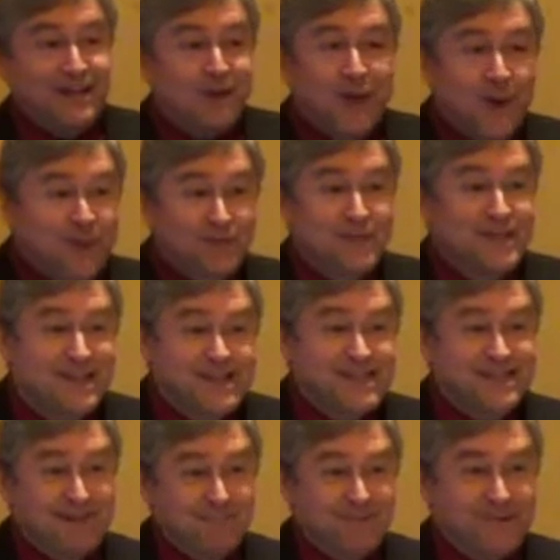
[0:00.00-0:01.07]
their own
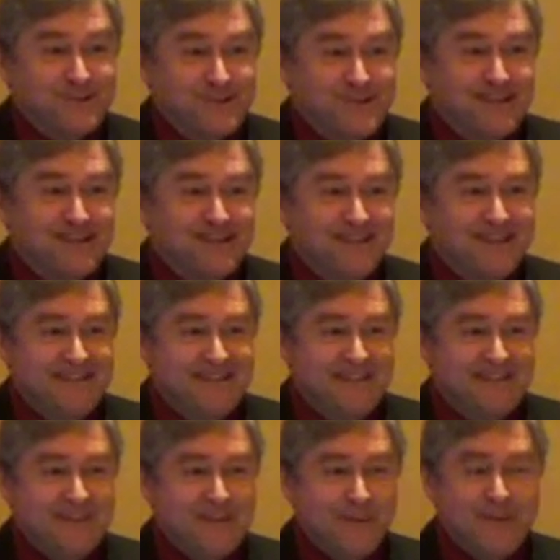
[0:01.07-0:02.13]
release numbers.
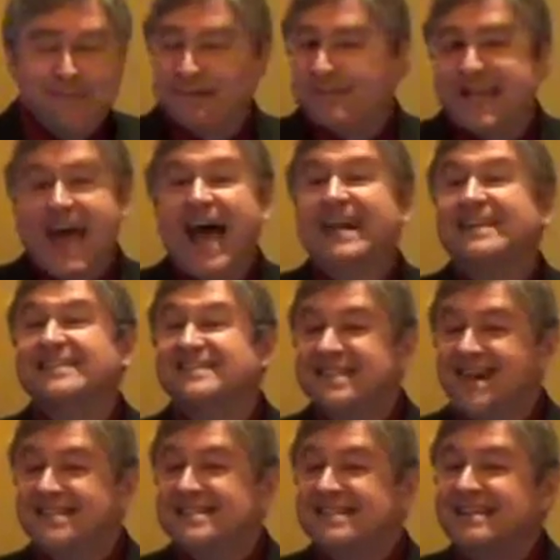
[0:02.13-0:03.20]
We must have had a
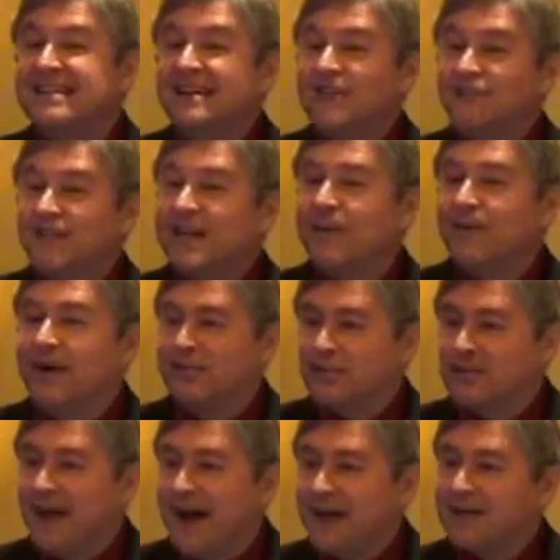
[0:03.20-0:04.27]
dozen
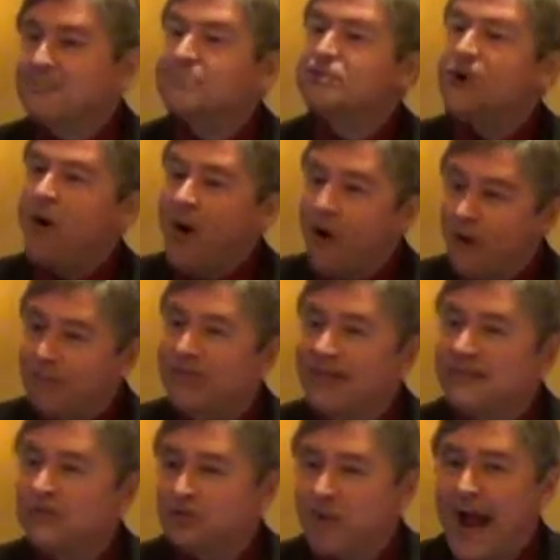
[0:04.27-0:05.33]
configuration items all
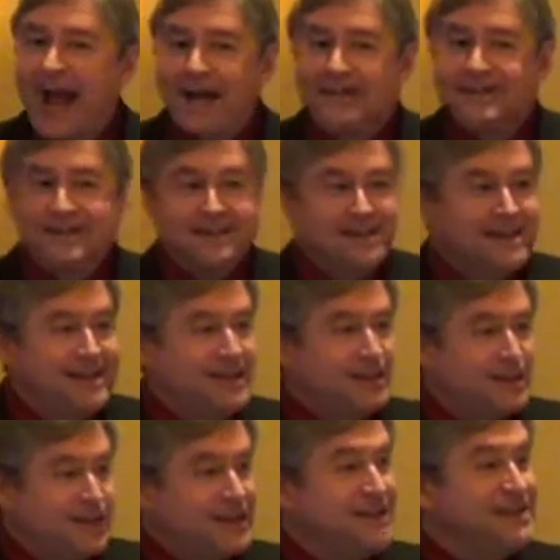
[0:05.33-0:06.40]
being tracked
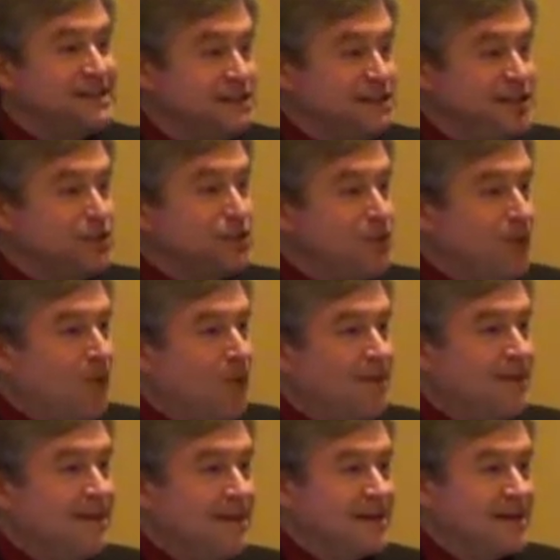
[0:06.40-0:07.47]
with
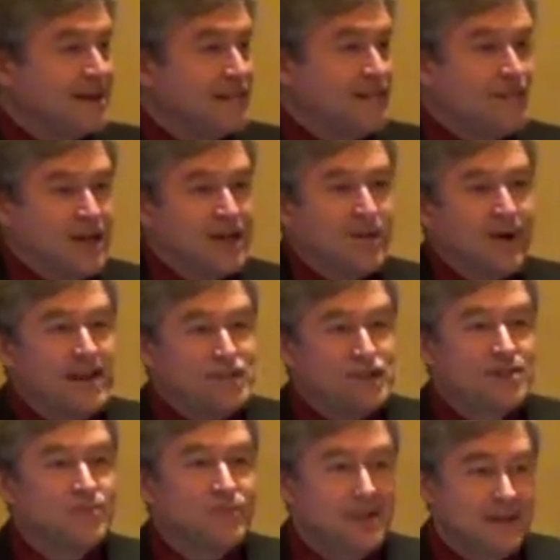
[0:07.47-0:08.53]
individual
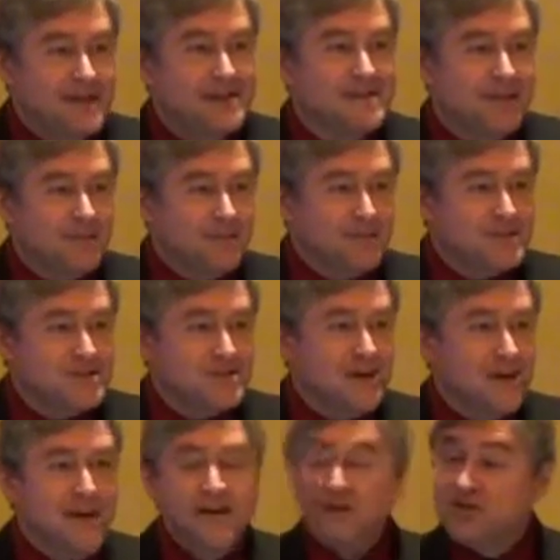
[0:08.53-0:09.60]
configuration release
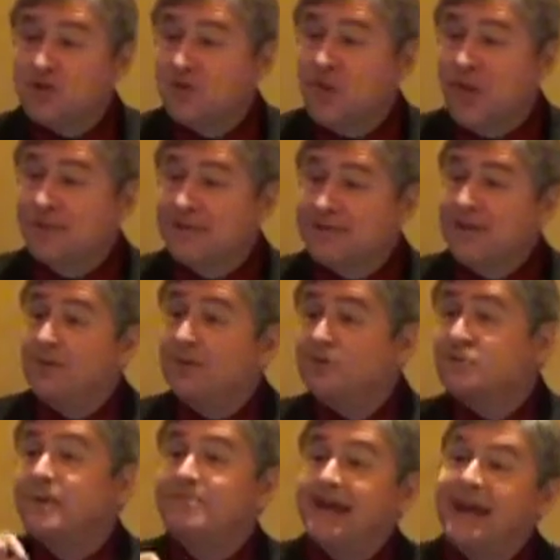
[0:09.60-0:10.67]
numbers. So what we did
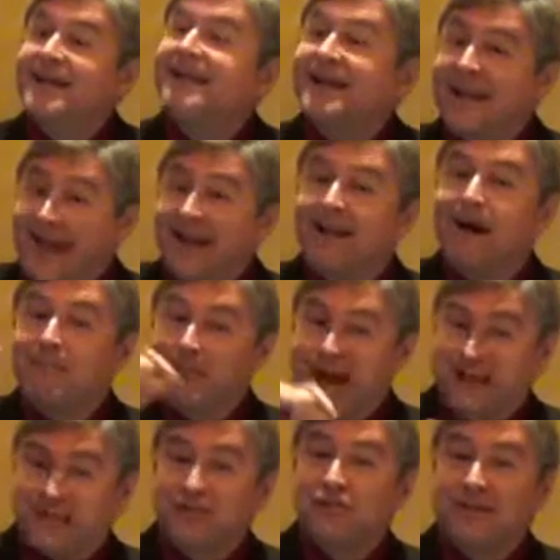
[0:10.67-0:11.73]
was we made, again, a
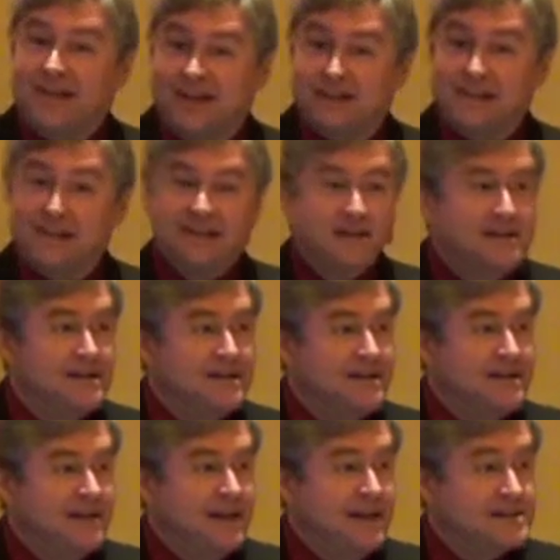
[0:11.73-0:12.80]
master list
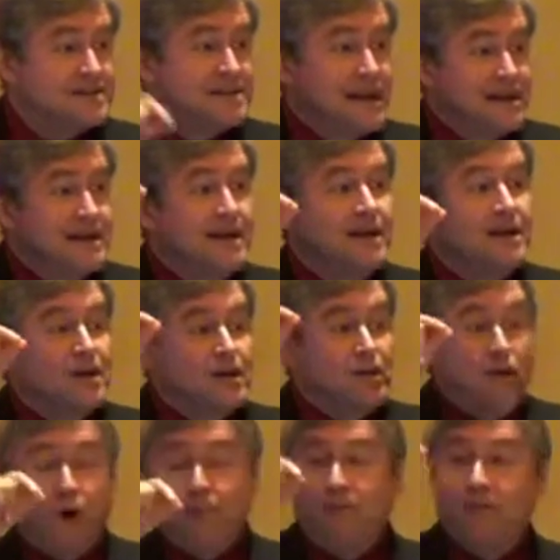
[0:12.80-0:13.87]
and said,
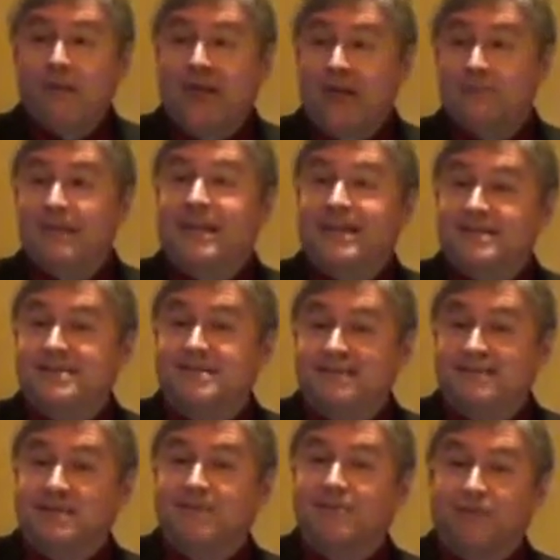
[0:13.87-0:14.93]
global labeling
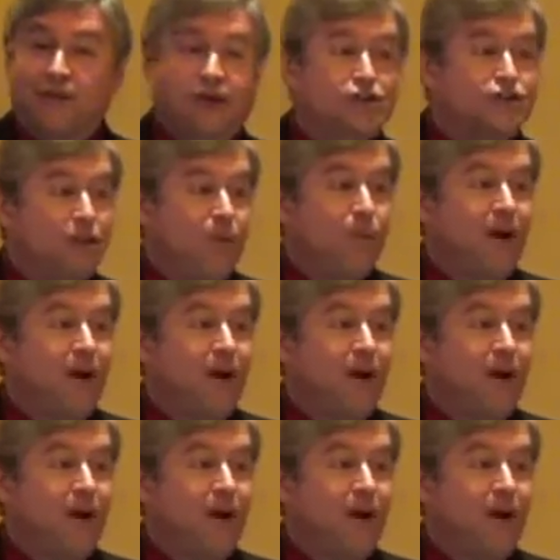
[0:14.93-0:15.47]
system version